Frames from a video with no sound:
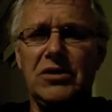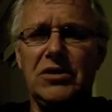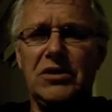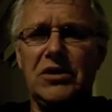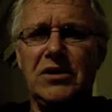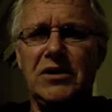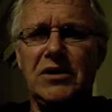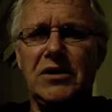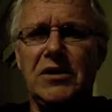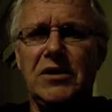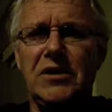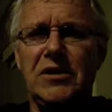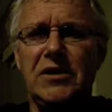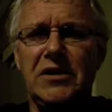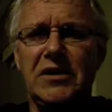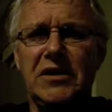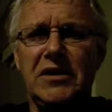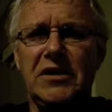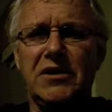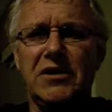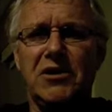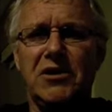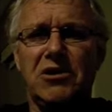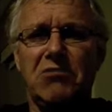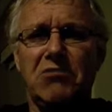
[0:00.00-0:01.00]

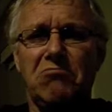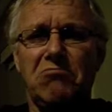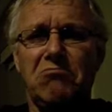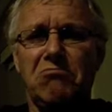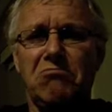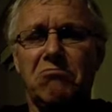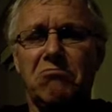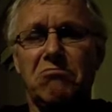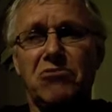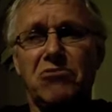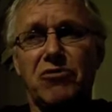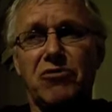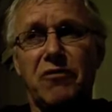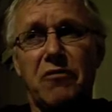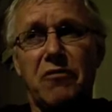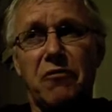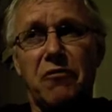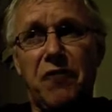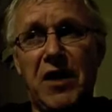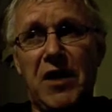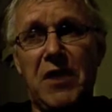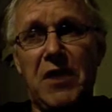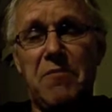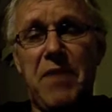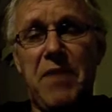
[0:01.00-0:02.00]
and sort of a
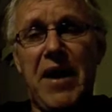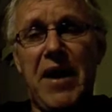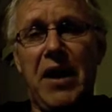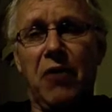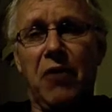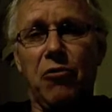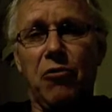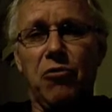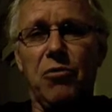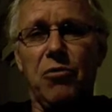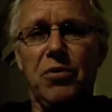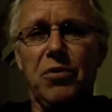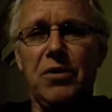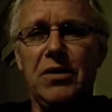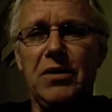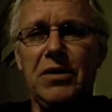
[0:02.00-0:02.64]
feedback loop,